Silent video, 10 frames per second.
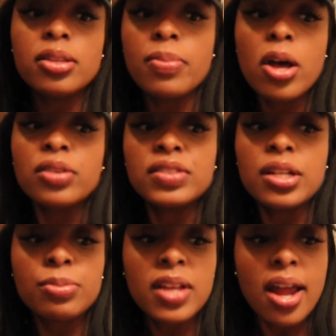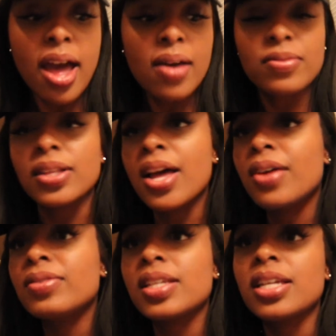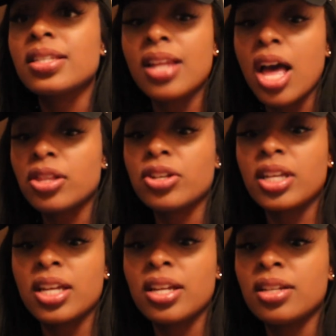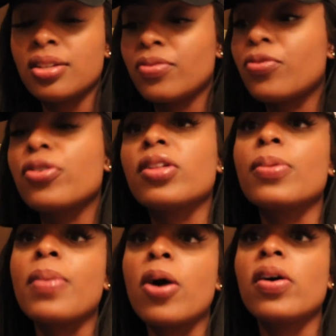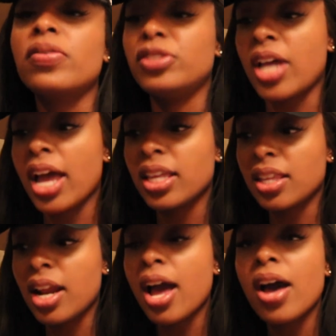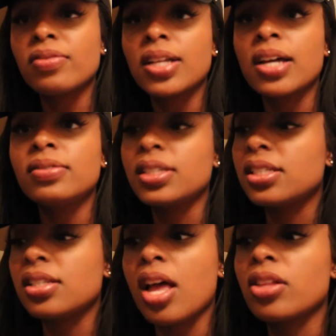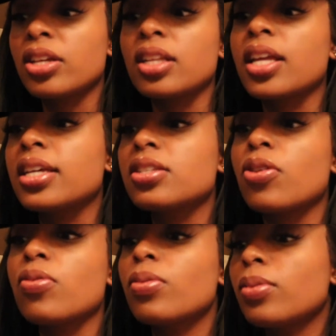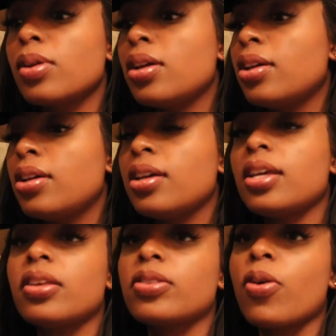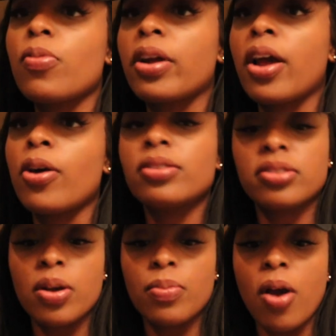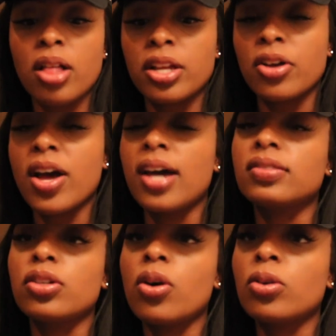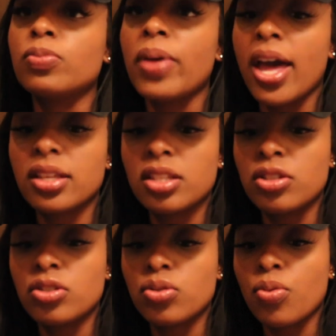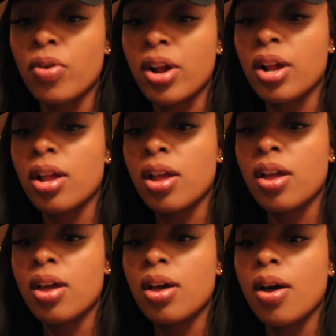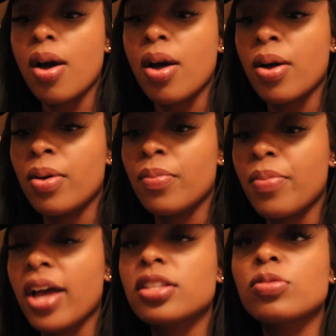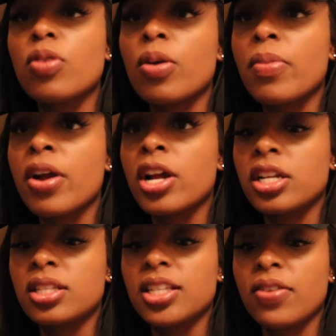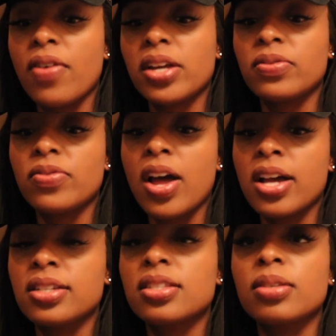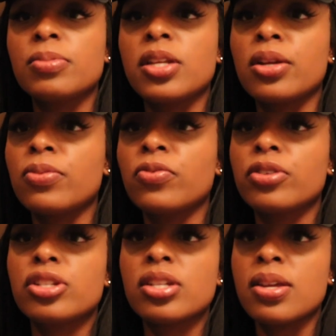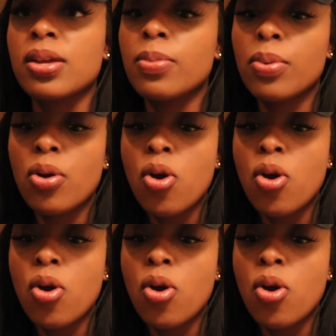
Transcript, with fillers: the amount of denim that I have left is not looking, for the amount of jacket that I have left, it's not looking like it's going, to it's gonna work out. So I'm probably gonna have to go back to the store um, back to Walmart and see if I can find some denim for cheap